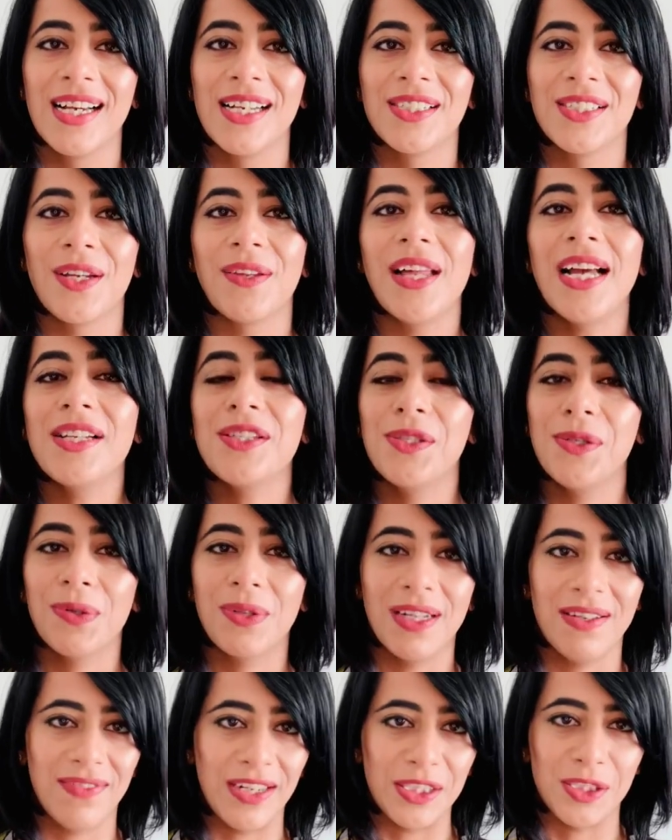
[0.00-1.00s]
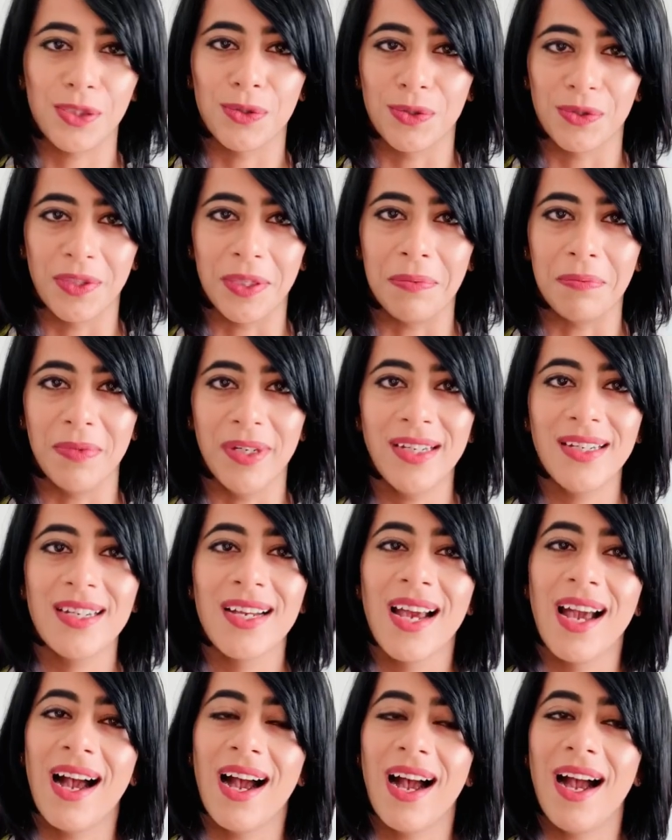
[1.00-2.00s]
So that's your conventional treatment.
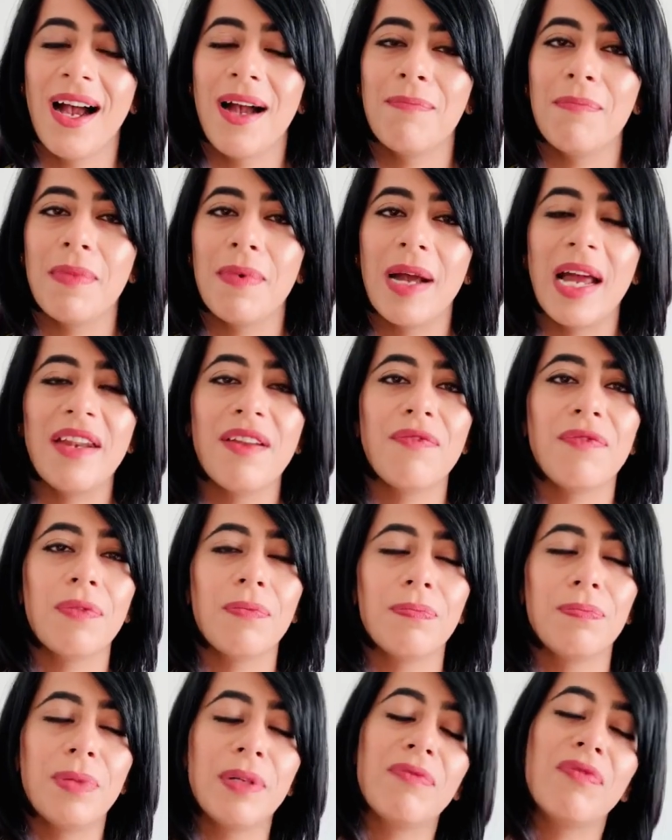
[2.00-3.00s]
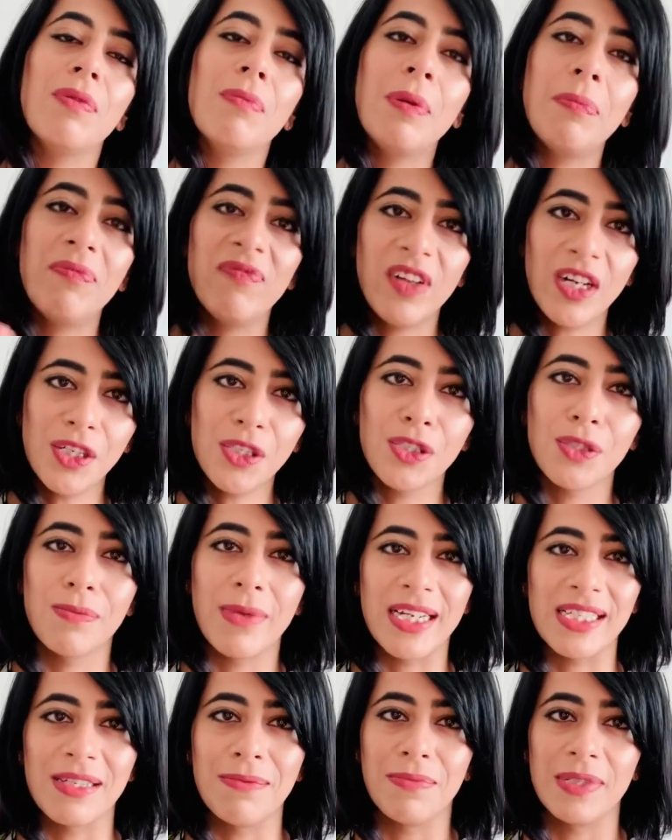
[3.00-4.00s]
But from a functional
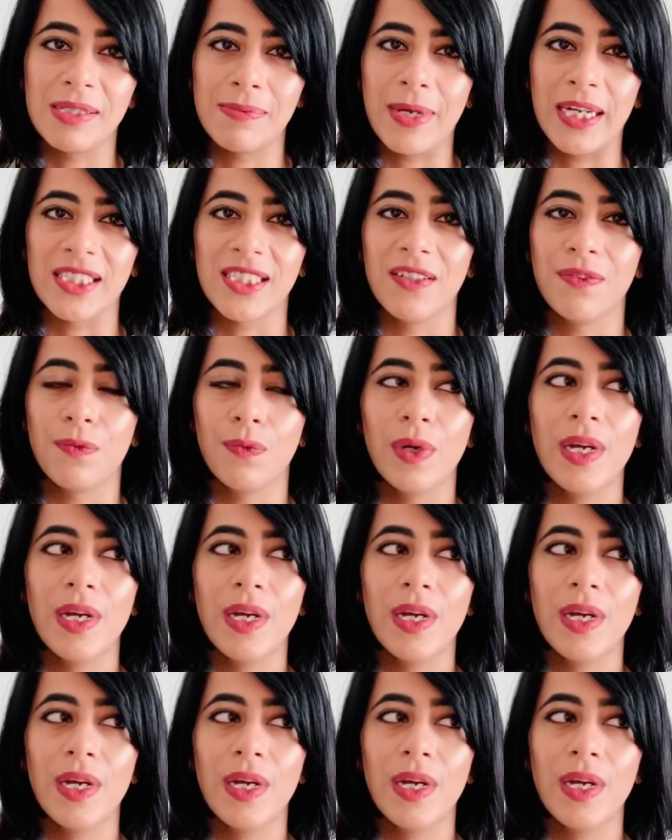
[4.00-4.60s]
medicine perspective,